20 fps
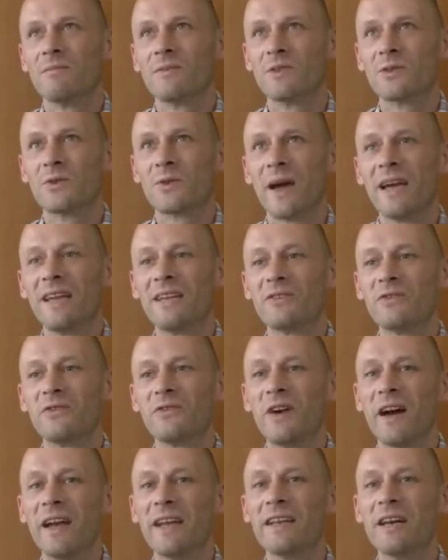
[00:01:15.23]
try to
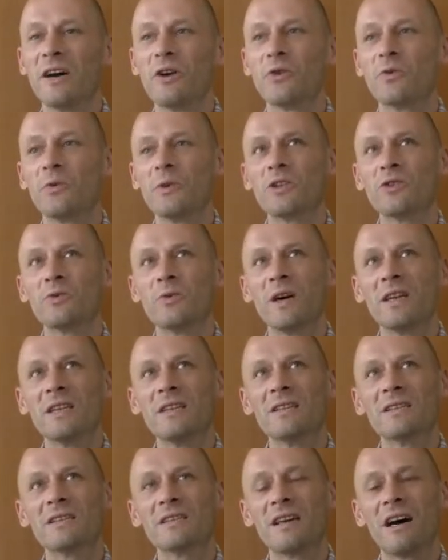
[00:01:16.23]
find out which
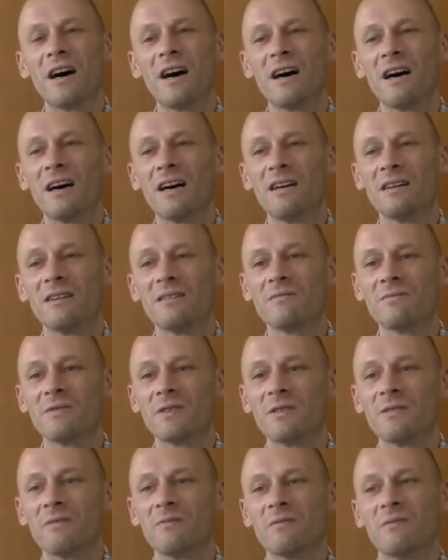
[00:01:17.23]
ones are
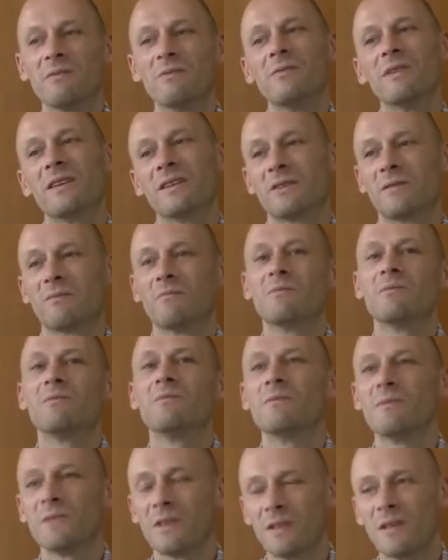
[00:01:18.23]

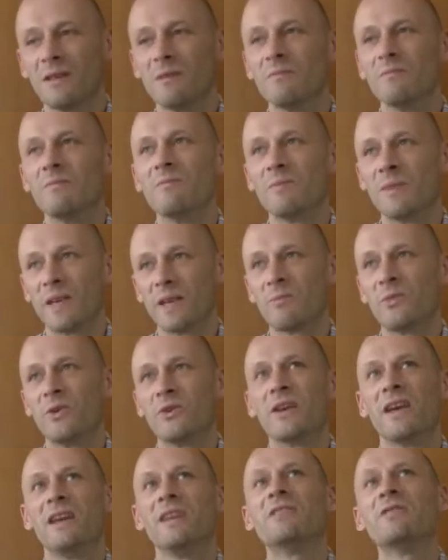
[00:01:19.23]
like
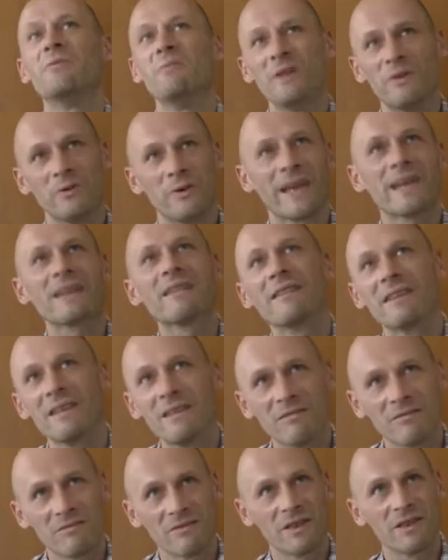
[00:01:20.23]
pertain to me directly.
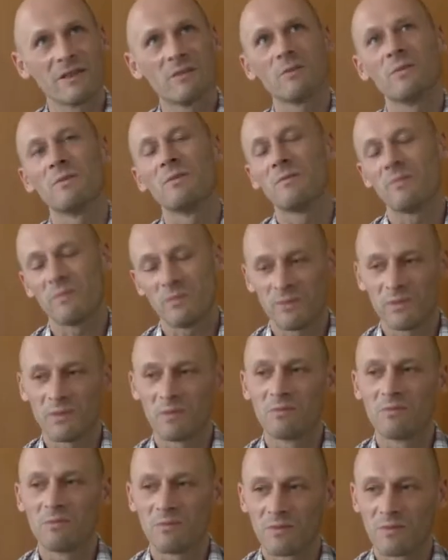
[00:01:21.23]
Like
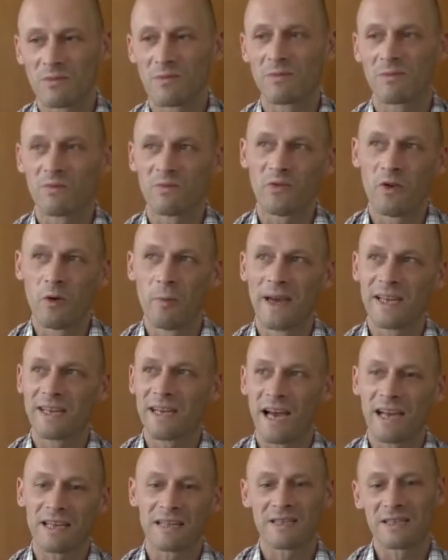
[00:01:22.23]
for my
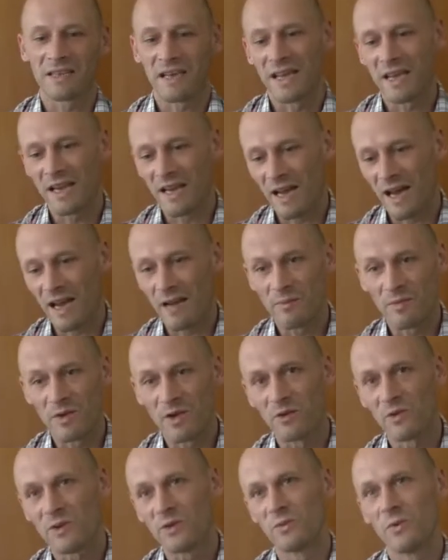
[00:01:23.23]
task, say I'm
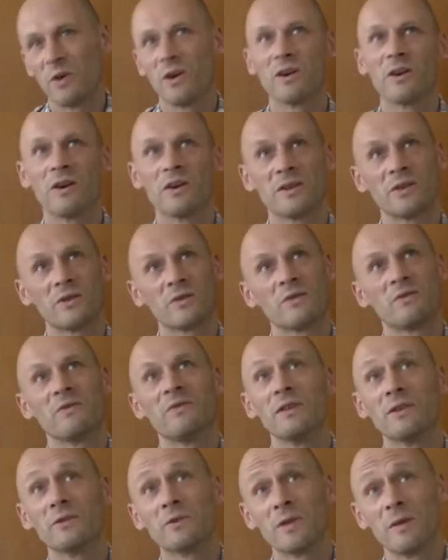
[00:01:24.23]
going to work on a certain
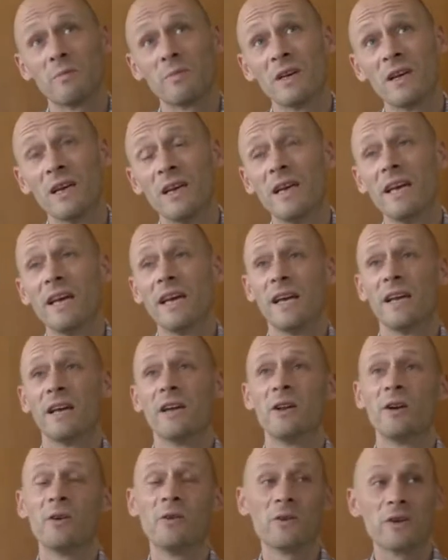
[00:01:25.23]
field trip, and I
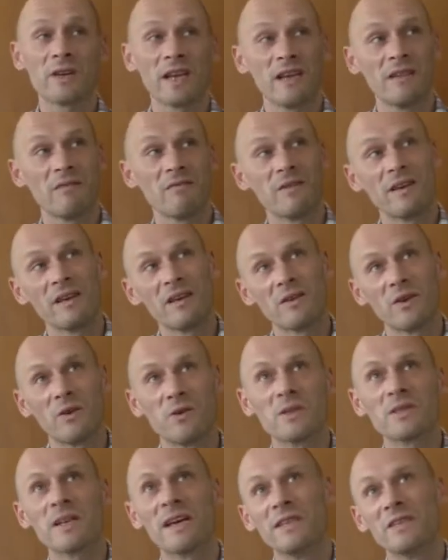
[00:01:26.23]
know, okay, like
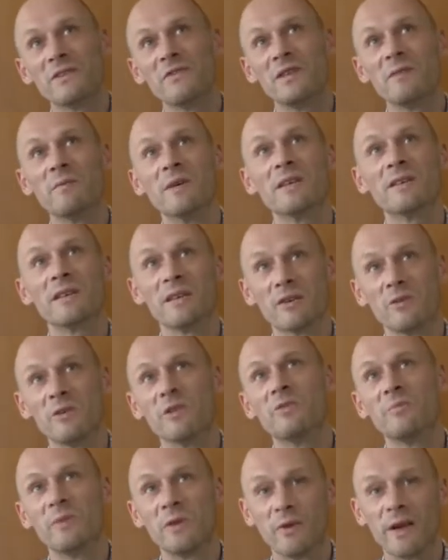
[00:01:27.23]
those kinds of emails are going
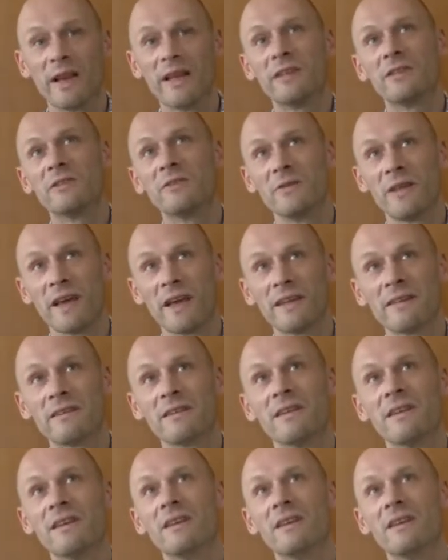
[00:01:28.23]
to be related to that.